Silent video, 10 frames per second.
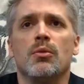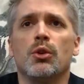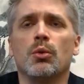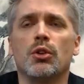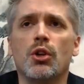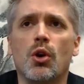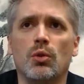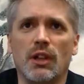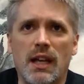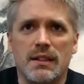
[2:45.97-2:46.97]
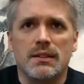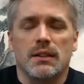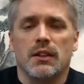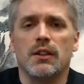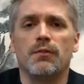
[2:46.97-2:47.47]
there were no less
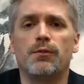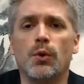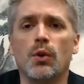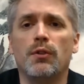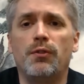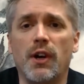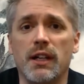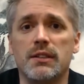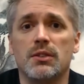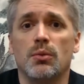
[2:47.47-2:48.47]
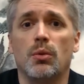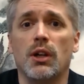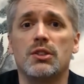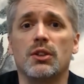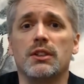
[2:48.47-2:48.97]
than four fights where
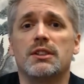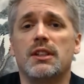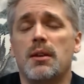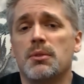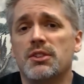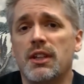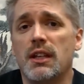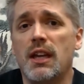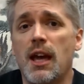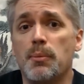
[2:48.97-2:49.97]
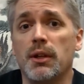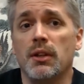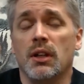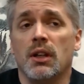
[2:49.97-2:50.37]
I saw the same mistake happen.